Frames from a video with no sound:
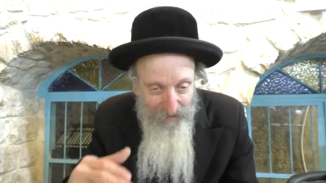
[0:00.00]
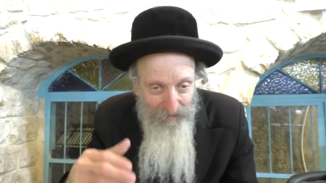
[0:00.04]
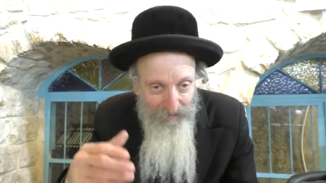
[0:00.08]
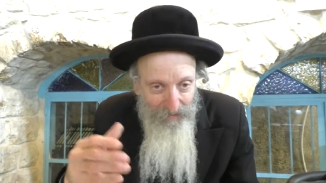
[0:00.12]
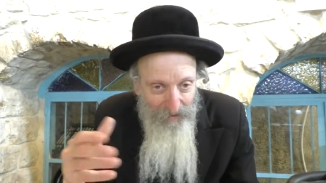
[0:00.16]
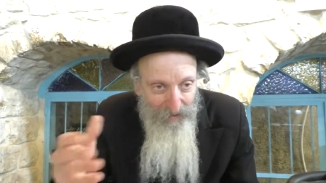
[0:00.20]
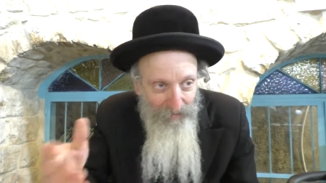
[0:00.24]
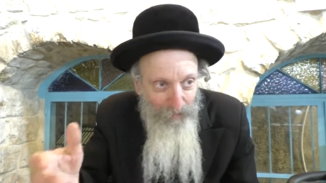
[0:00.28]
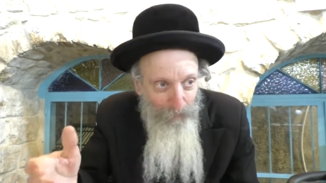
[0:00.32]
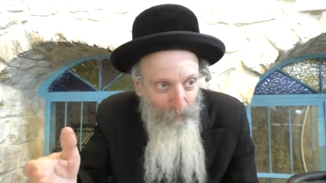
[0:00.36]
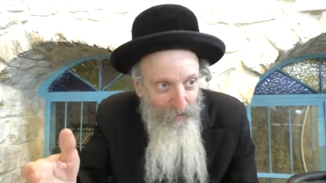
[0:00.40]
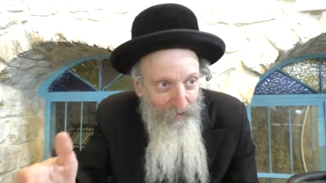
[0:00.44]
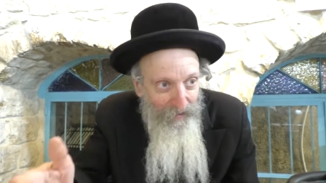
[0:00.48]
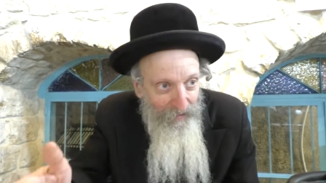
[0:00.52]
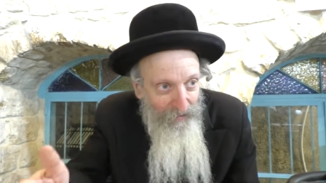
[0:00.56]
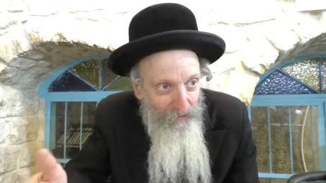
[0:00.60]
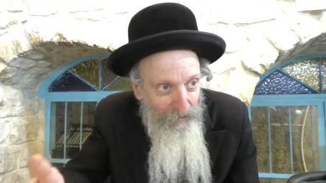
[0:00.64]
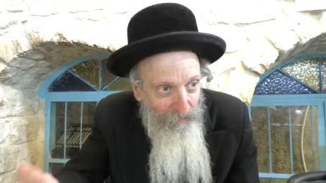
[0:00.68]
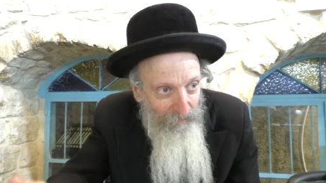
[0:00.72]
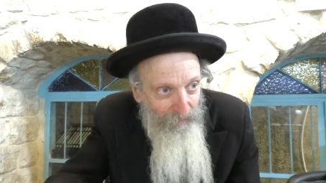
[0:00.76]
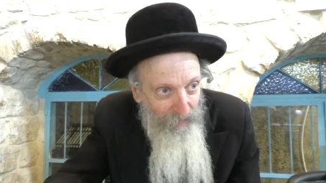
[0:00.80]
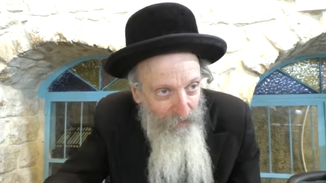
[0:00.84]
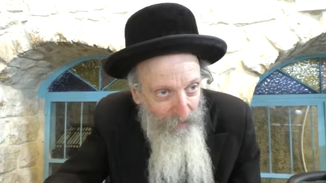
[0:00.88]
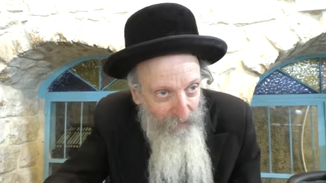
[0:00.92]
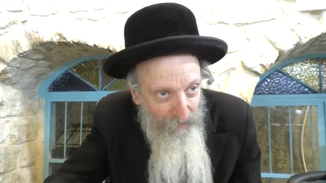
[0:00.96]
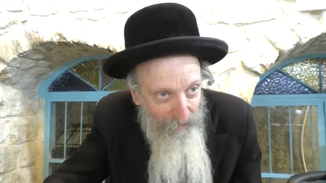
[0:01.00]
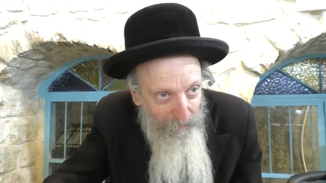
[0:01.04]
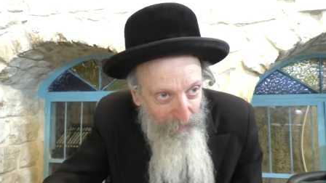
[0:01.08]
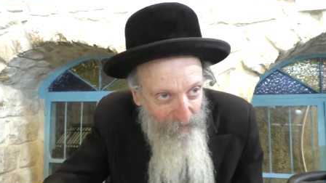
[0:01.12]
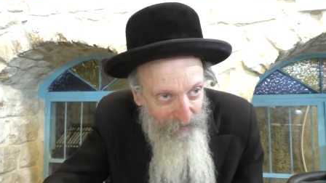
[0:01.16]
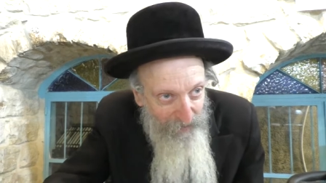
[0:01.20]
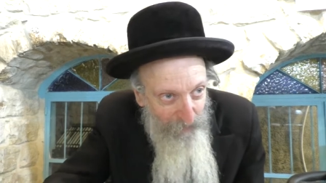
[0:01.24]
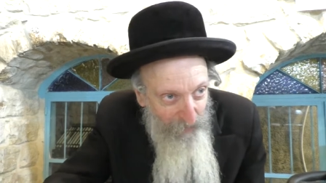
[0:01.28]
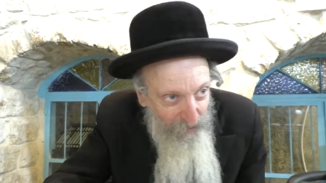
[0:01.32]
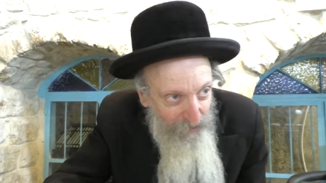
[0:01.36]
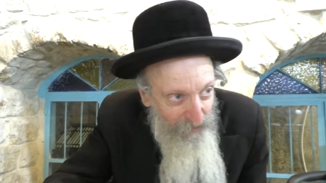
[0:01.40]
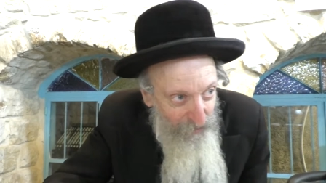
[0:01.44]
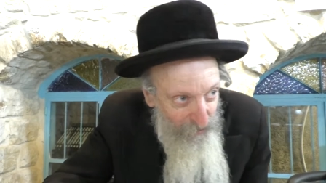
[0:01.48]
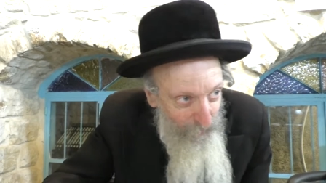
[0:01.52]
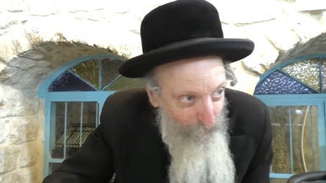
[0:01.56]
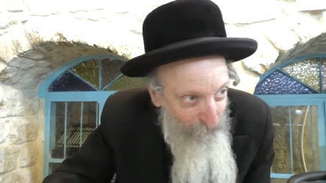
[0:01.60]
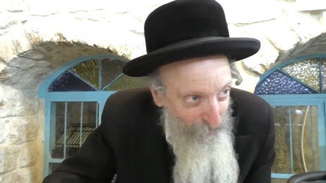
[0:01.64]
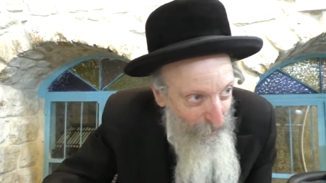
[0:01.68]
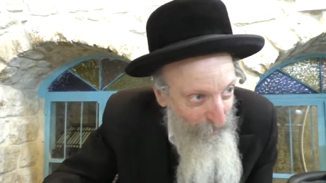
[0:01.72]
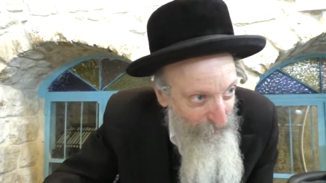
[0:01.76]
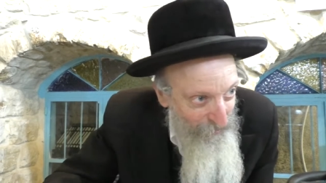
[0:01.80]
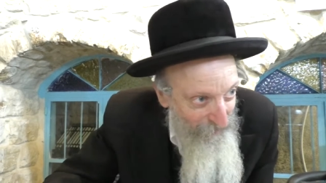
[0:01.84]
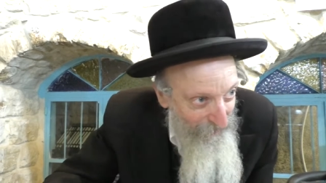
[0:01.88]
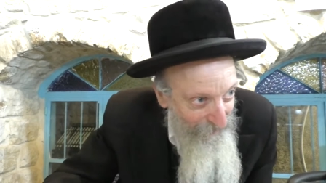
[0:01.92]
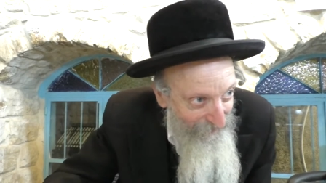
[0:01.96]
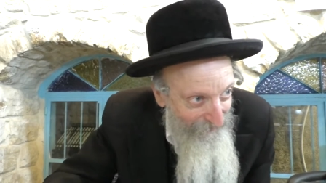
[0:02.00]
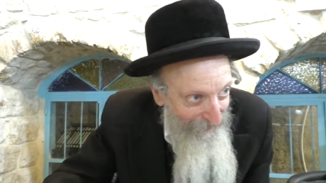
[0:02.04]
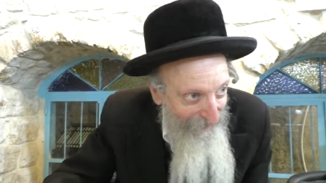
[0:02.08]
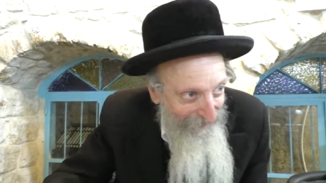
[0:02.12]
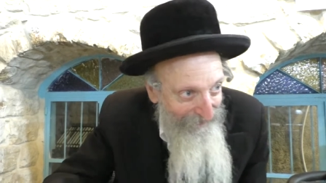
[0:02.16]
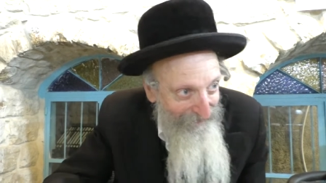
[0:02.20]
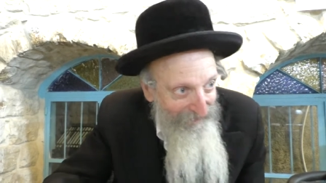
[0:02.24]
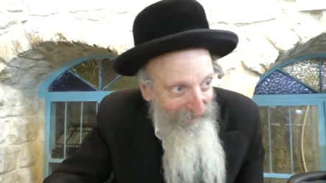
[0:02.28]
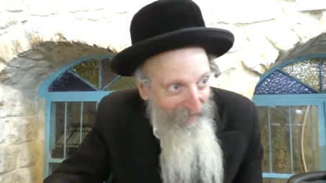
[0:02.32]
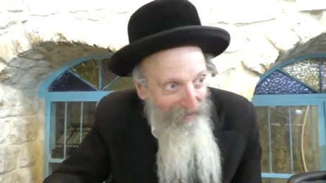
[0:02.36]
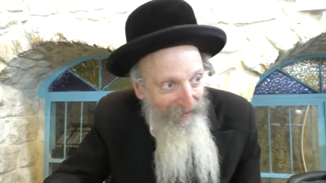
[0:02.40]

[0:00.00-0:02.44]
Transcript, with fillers: in, in, the in the in the Beis Hamikdash it was also like that.